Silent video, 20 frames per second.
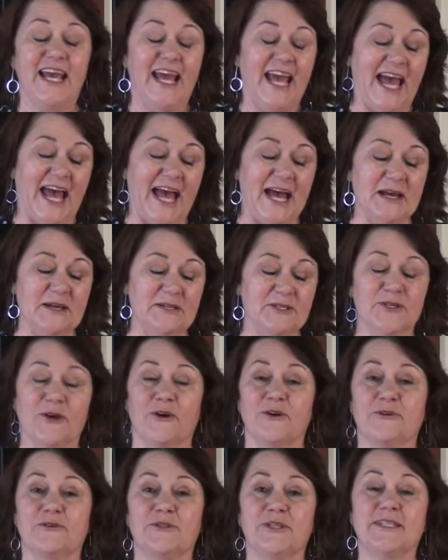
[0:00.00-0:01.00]
Uh,
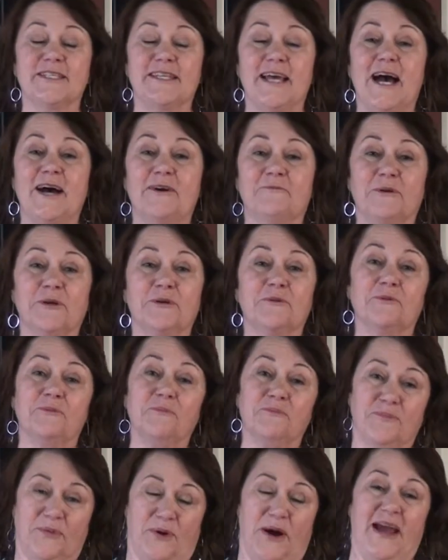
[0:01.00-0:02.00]
so, to start, we'll
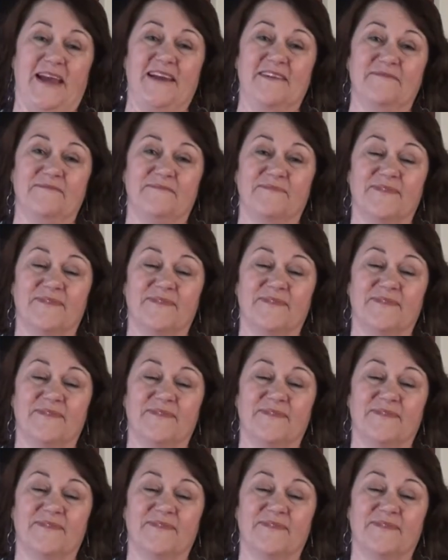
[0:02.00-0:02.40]
pray.